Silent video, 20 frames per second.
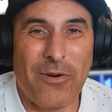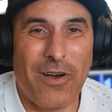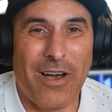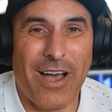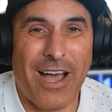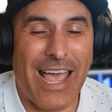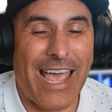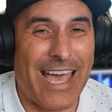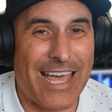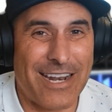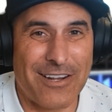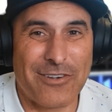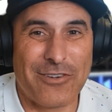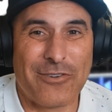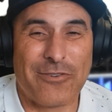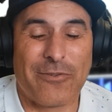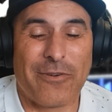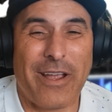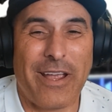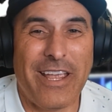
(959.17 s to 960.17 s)
I had a
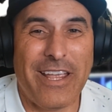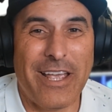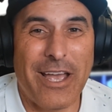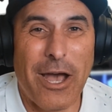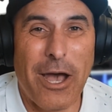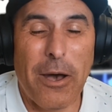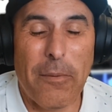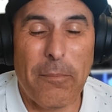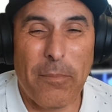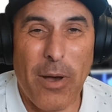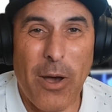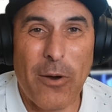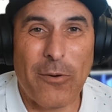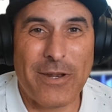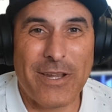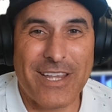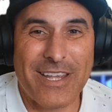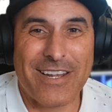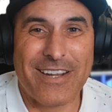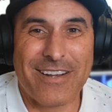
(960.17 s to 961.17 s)
great
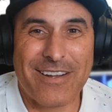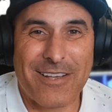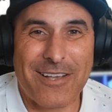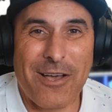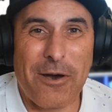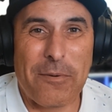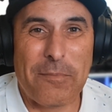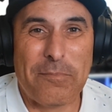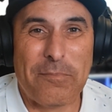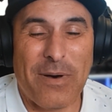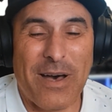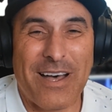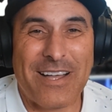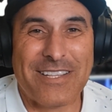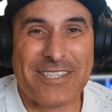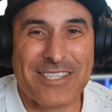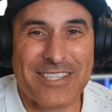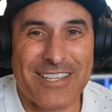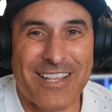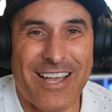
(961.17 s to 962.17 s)
opponent called
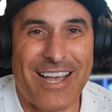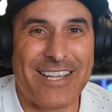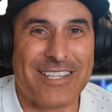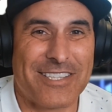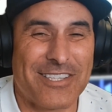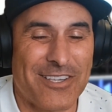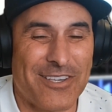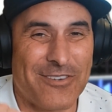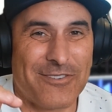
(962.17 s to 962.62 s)
Bonslot, so